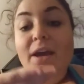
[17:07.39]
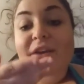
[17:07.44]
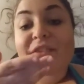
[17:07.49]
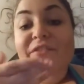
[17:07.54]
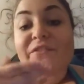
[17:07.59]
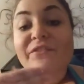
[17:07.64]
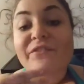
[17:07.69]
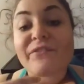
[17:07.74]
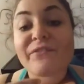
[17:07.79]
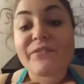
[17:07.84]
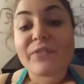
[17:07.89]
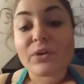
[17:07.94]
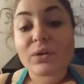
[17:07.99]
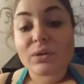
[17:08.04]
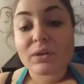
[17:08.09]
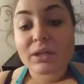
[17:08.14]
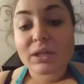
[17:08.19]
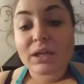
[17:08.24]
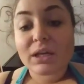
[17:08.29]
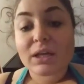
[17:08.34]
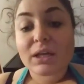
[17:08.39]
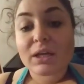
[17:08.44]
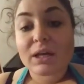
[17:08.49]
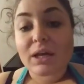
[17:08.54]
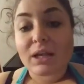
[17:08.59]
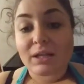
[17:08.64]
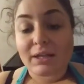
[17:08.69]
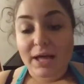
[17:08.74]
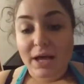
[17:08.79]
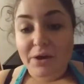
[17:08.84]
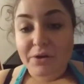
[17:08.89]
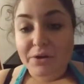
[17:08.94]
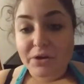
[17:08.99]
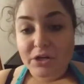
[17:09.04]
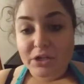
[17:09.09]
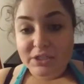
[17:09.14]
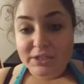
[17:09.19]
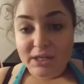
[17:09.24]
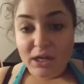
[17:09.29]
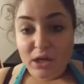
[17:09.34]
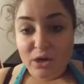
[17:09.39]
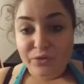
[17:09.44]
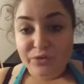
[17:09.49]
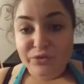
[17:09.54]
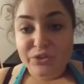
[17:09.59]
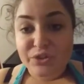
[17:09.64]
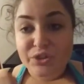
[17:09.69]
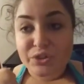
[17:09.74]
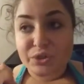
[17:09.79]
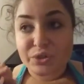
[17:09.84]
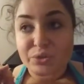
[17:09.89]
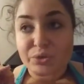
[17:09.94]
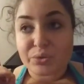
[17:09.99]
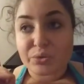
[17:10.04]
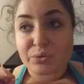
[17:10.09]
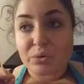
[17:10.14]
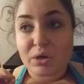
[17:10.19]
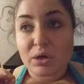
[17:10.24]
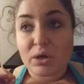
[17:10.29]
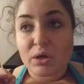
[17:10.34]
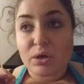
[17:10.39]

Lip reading: and fully allow yourself to